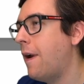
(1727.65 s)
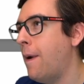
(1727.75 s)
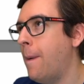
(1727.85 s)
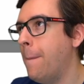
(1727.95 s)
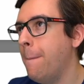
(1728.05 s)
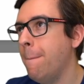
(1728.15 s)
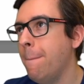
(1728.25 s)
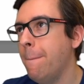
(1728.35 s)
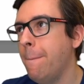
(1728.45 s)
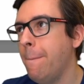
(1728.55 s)

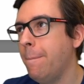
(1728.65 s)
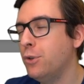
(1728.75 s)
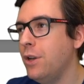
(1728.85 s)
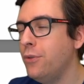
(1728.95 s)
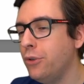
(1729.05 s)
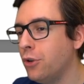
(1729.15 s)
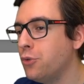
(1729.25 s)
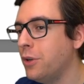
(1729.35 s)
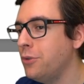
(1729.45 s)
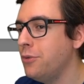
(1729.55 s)
So if you don't want